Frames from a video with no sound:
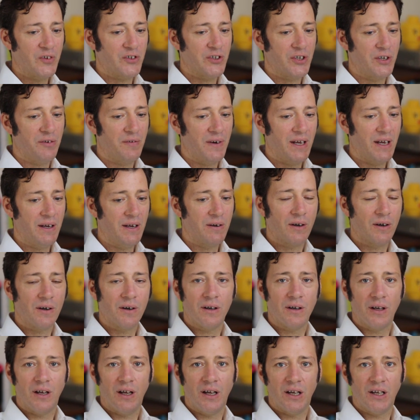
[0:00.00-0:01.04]
So you've now
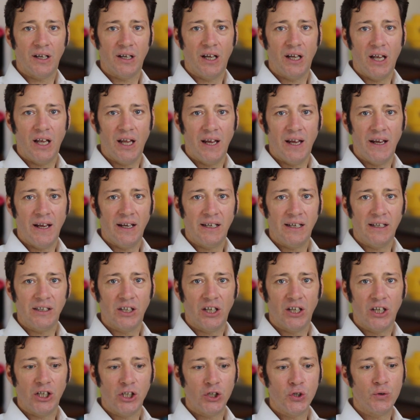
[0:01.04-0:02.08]
got a
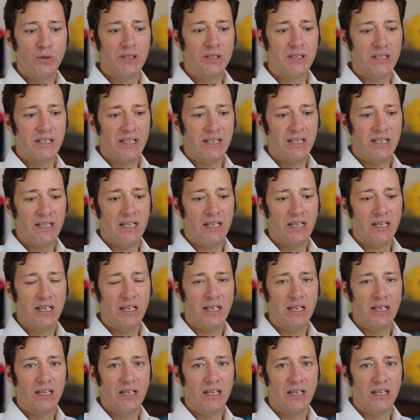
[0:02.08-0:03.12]
loosely
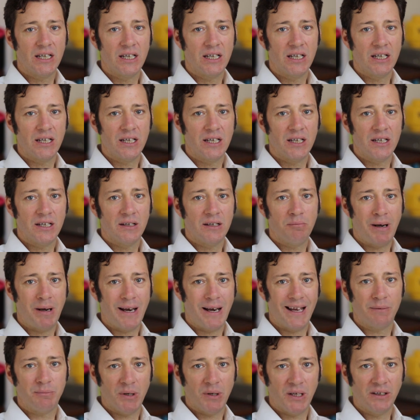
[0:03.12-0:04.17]

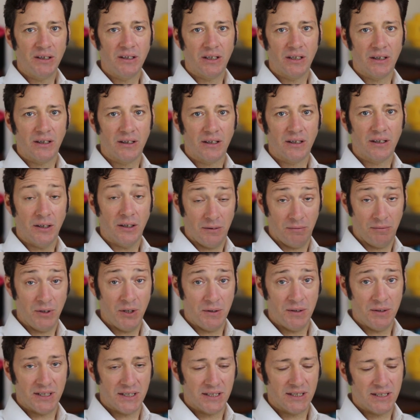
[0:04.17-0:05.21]
planned month.
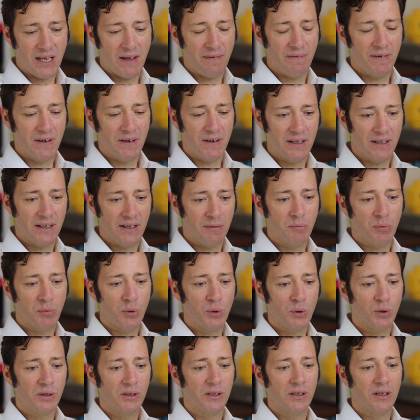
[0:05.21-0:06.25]
Loose is definitely
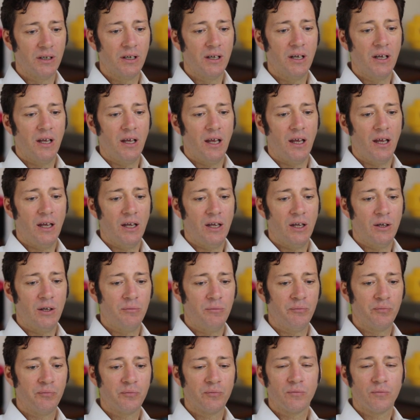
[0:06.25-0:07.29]
important.
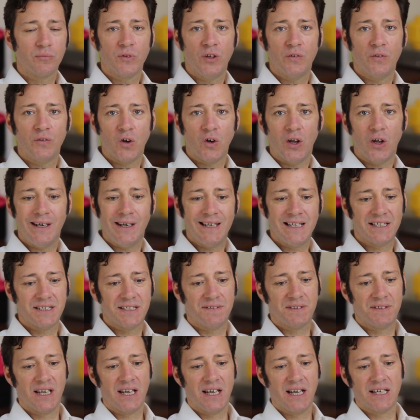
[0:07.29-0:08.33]
You've got a
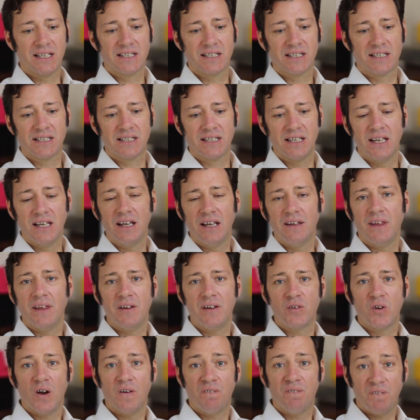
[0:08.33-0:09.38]
list of tasks
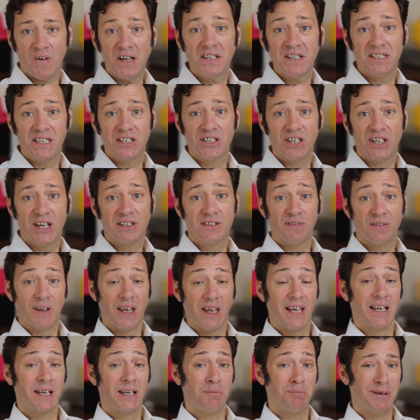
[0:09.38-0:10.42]
that you've got a fighting chance of
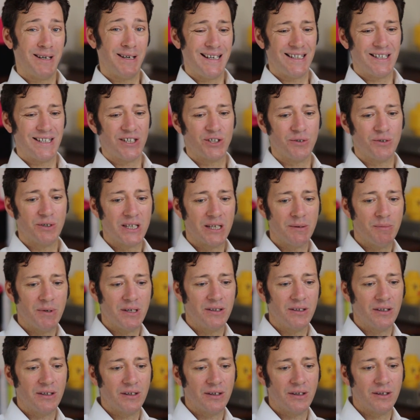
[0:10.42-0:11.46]
getting completed during the
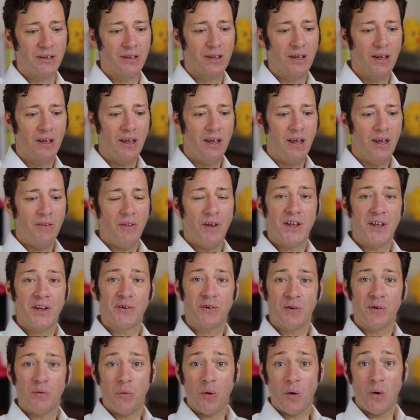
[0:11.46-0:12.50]
month, though
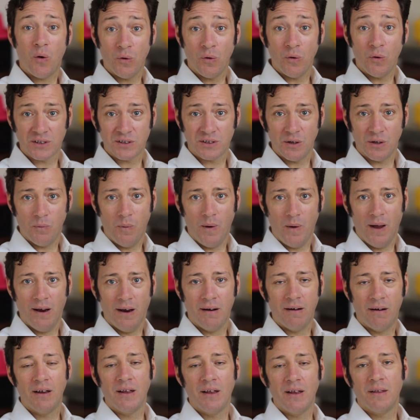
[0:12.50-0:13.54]
you're also
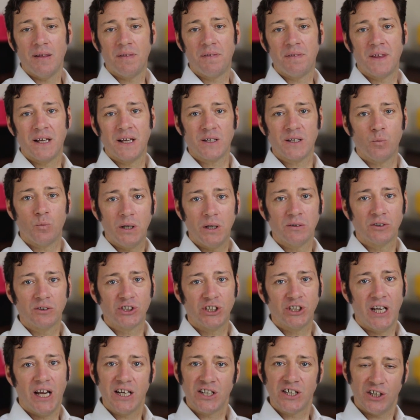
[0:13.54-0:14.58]
aware that things will
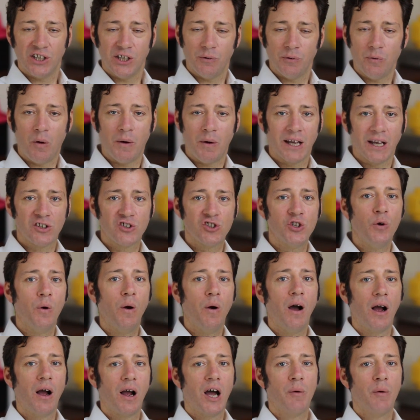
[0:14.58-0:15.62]
change and you won't get too
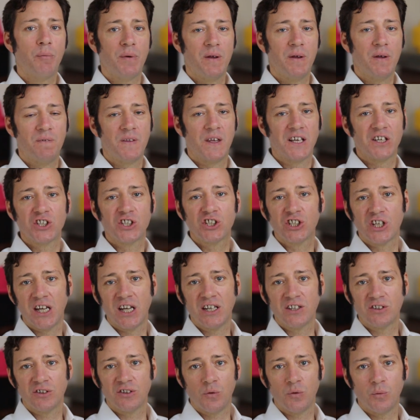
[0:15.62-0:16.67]
hung up if things
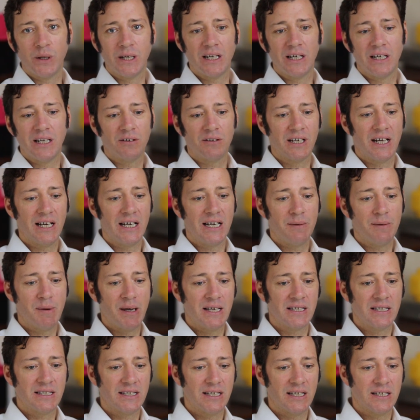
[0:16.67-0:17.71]
change on a weekly or daily
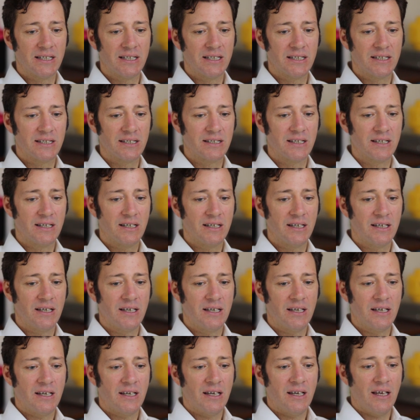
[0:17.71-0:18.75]
basis.
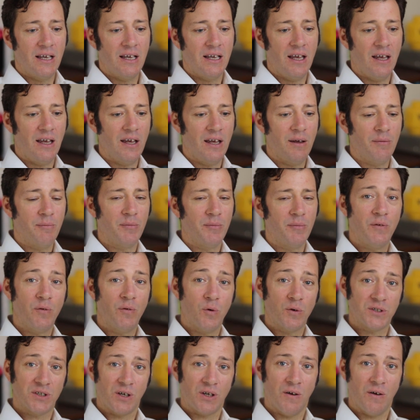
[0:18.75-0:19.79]
You've
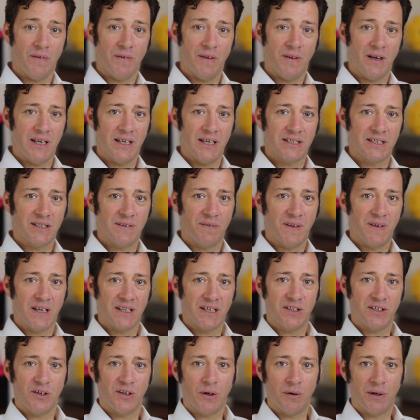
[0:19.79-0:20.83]
also got the list of
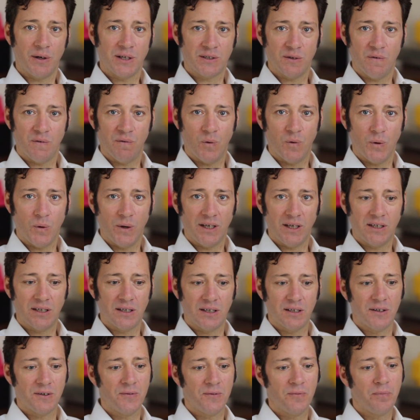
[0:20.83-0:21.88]
things you're going to avoid,
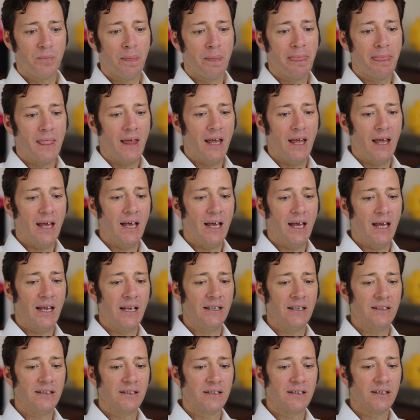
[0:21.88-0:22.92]

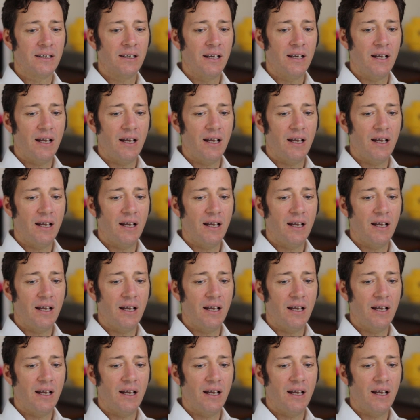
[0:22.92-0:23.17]
and